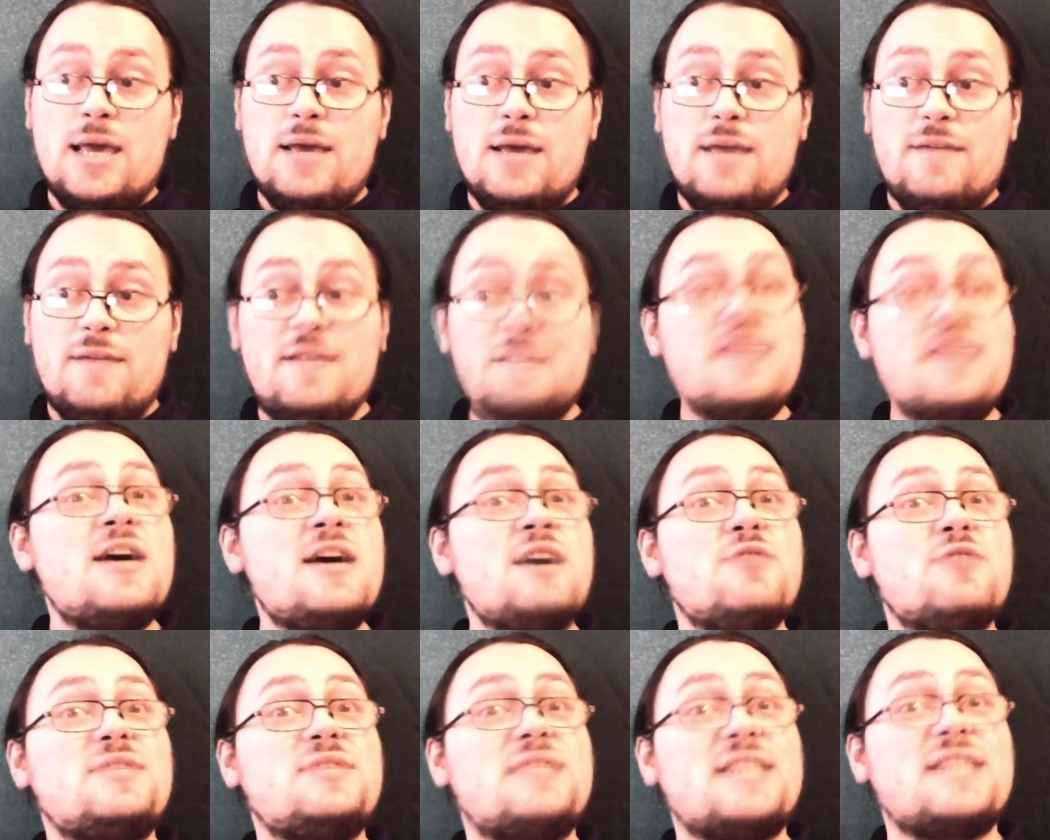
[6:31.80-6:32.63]
The
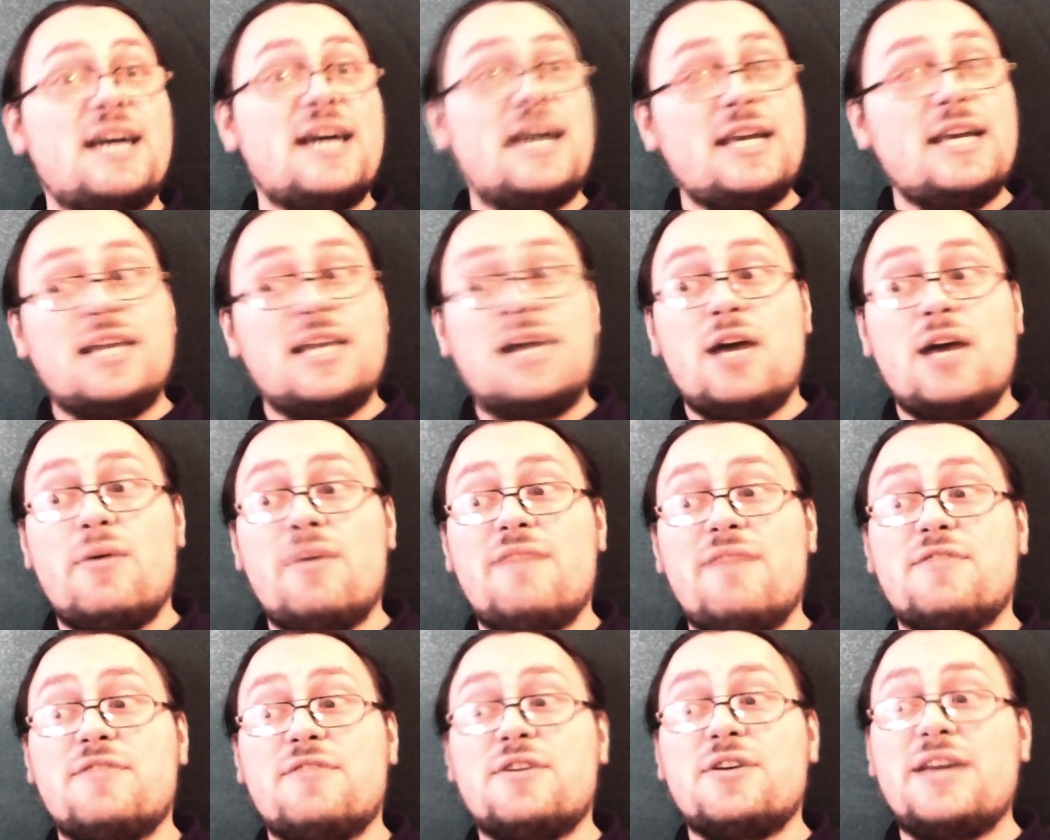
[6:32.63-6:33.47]
no side,
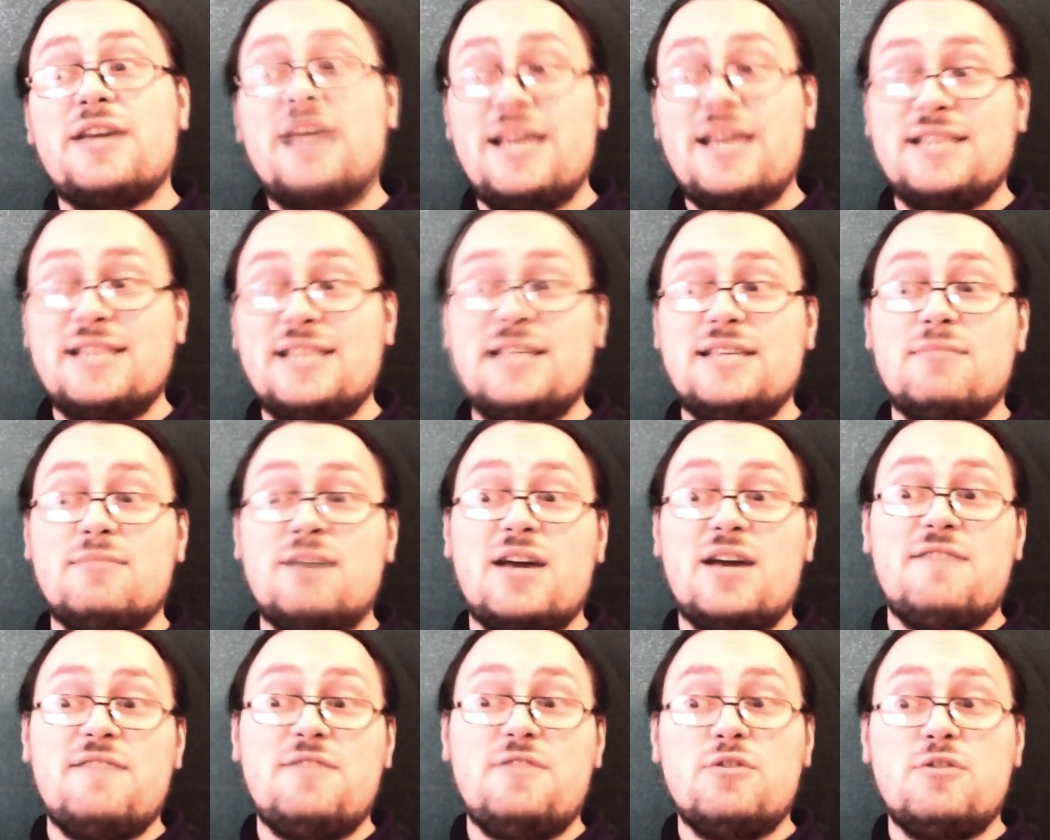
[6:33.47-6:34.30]
however, is in
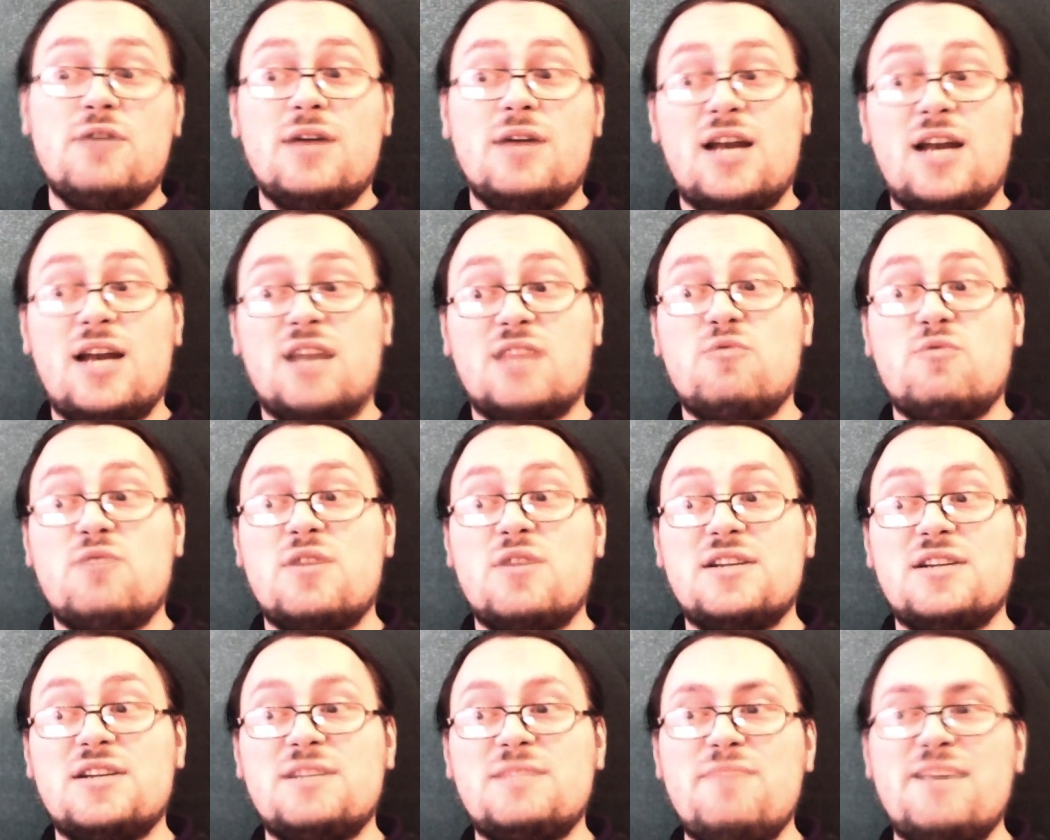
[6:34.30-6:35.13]
my view a lot
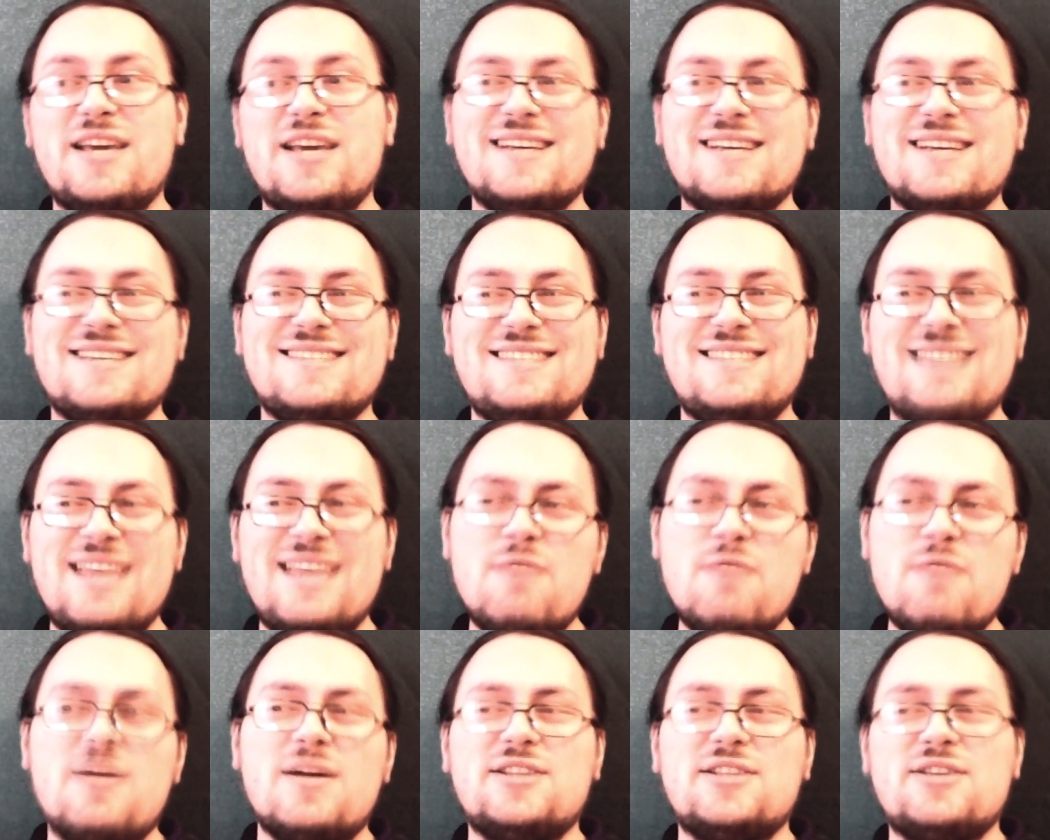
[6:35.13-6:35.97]
worse because
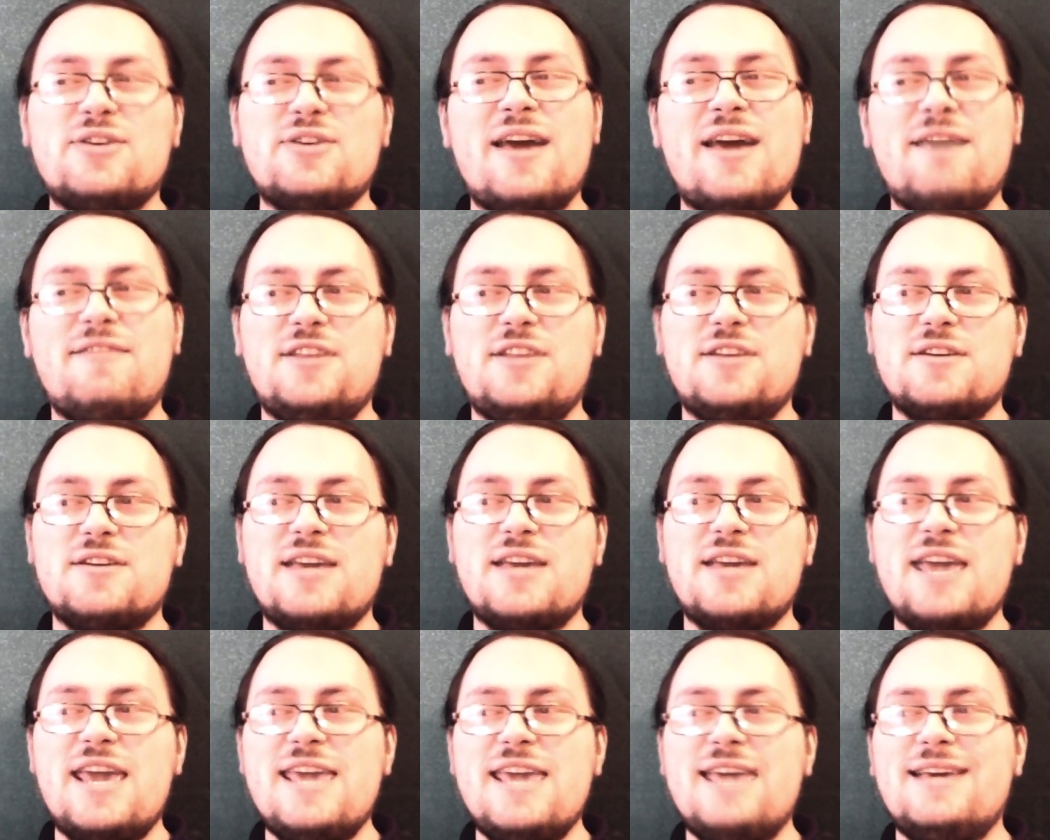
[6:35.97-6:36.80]
they want to have their
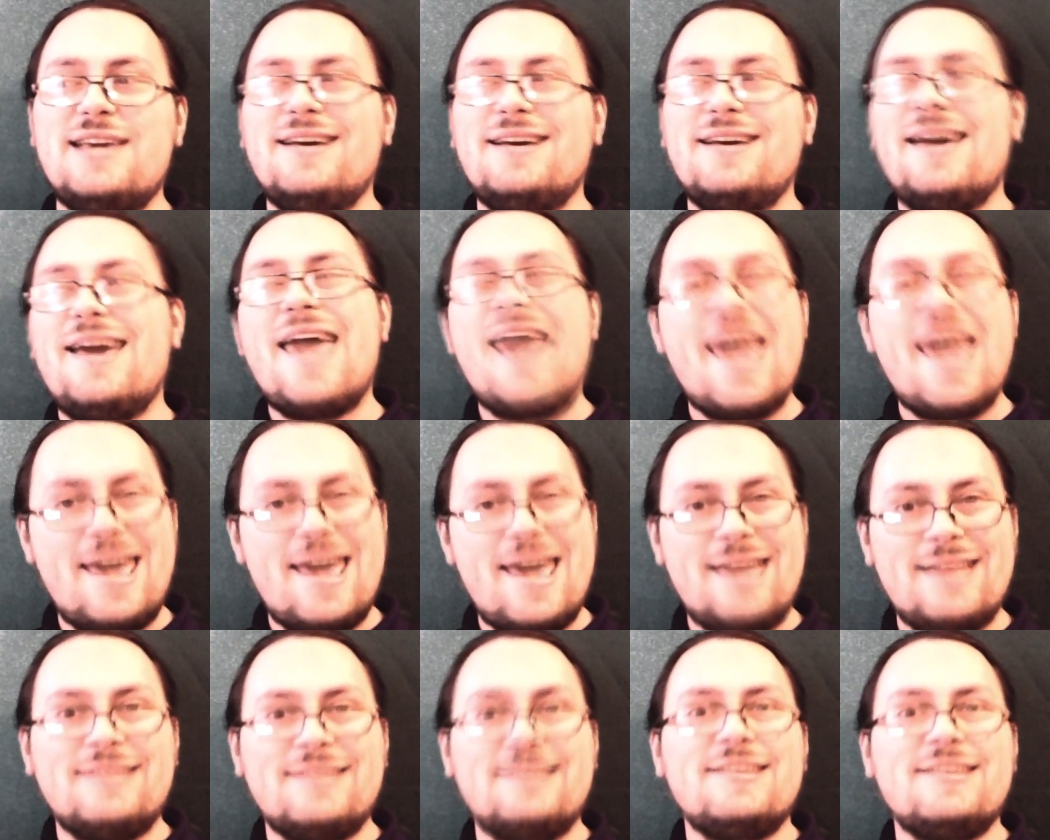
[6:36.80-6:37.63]
cake
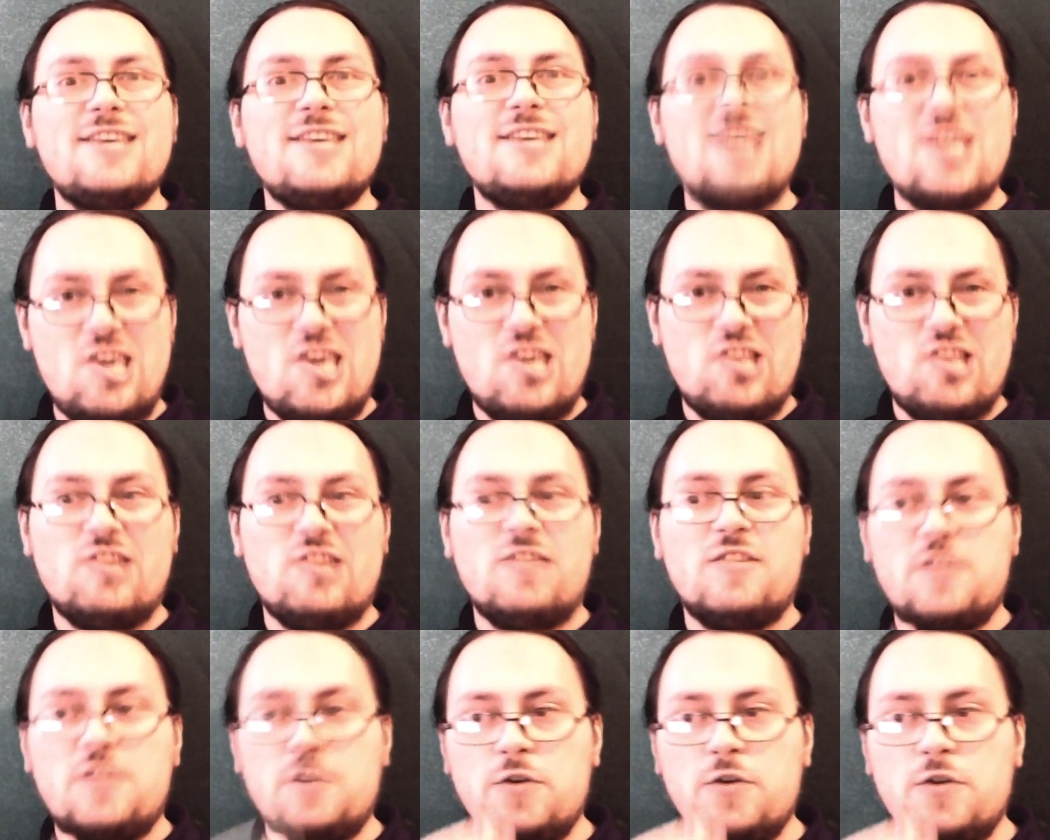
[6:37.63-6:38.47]
and eat
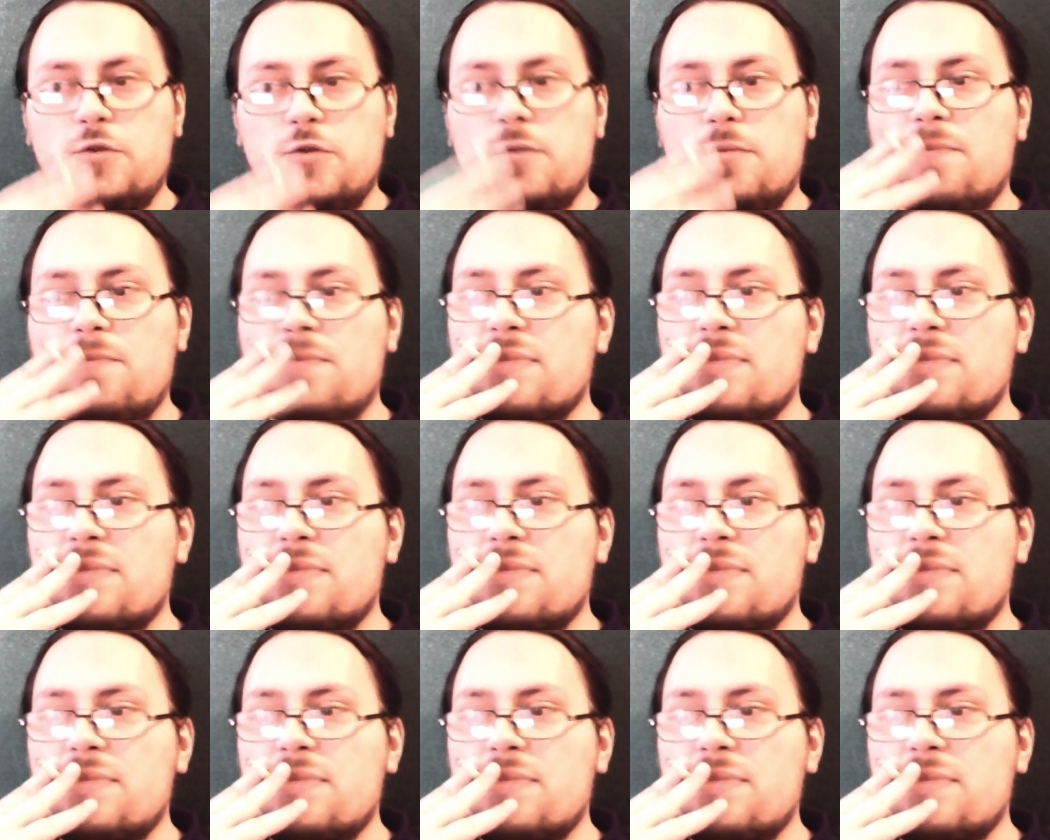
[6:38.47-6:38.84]
it too.